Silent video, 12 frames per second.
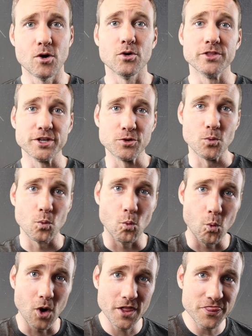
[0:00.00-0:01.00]
Only
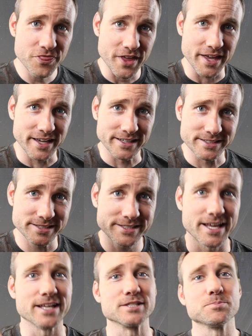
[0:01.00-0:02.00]
one thing
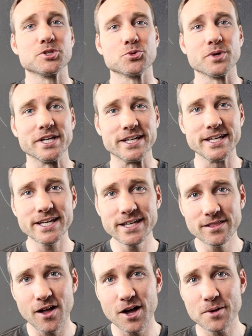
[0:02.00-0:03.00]
stands between
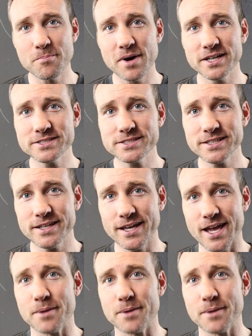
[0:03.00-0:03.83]
Elon Musk